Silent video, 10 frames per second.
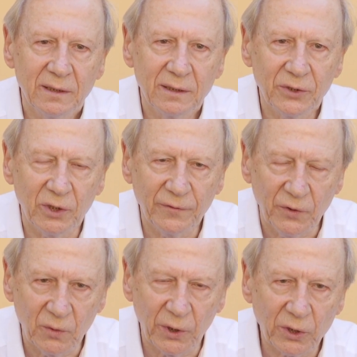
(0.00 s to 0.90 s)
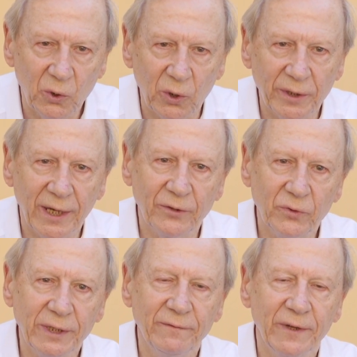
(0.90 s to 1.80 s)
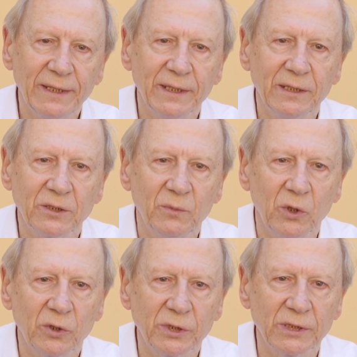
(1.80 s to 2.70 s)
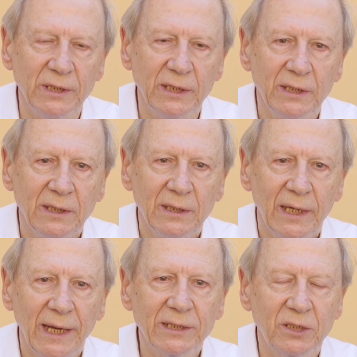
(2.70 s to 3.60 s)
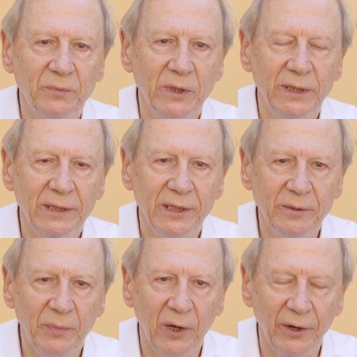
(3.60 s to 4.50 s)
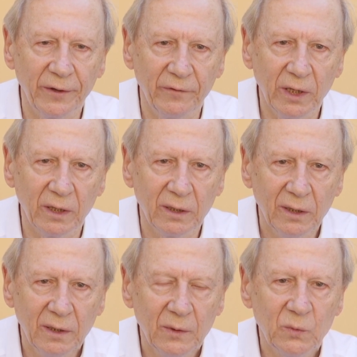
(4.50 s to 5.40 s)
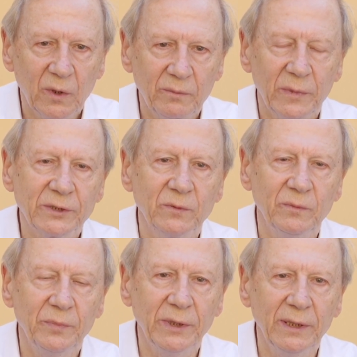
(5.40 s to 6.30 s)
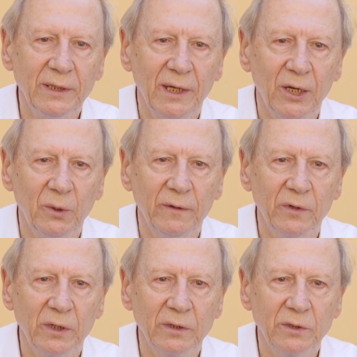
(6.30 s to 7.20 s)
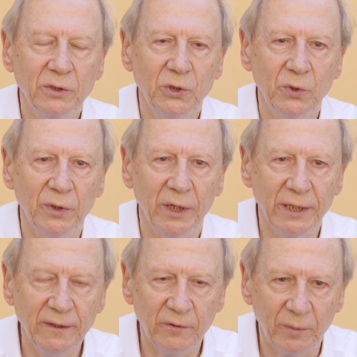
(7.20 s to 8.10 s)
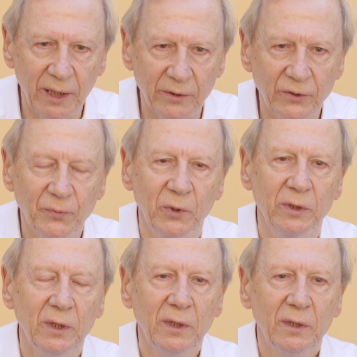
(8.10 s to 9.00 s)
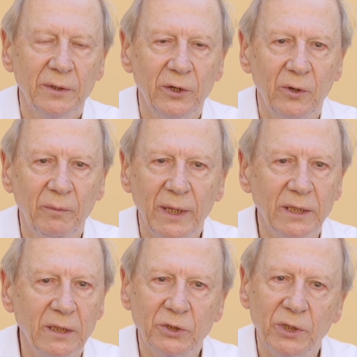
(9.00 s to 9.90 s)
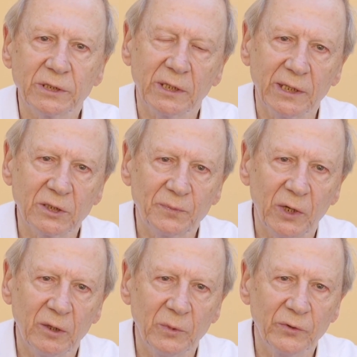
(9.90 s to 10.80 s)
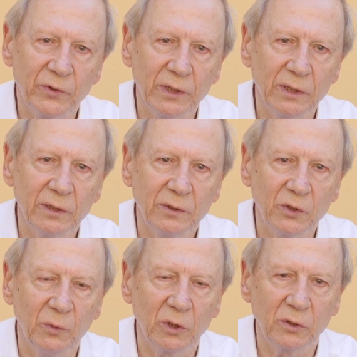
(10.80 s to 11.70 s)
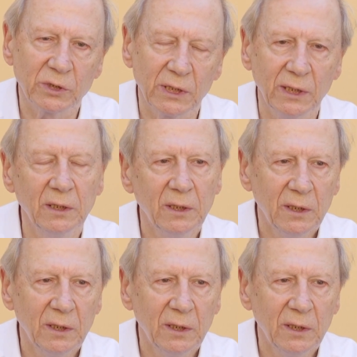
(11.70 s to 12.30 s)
that, if you want to call it that, reinventing democracy has to be a key part of it. One mustn't be, however, too naive about this, but there are many interesting experiments in democracy.